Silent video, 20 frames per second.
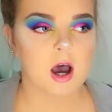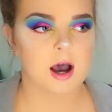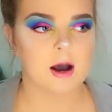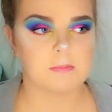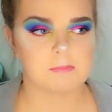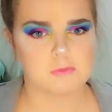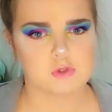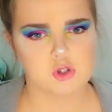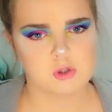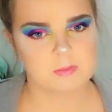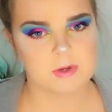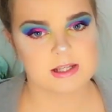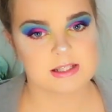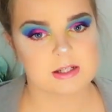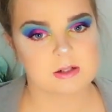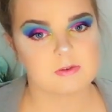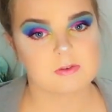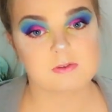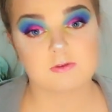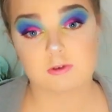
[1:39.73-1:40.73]
um, to
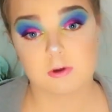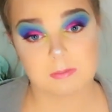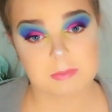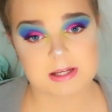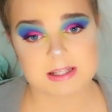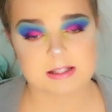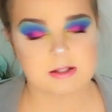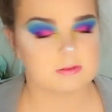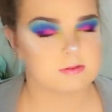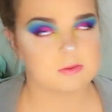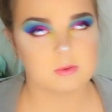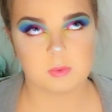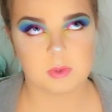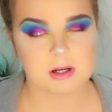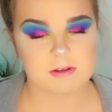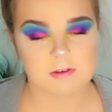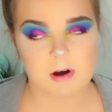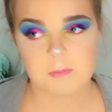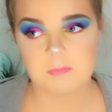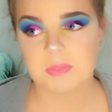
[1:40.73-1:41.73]
myself, from myself,
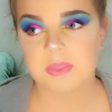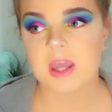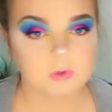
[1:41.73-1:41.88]
whatever.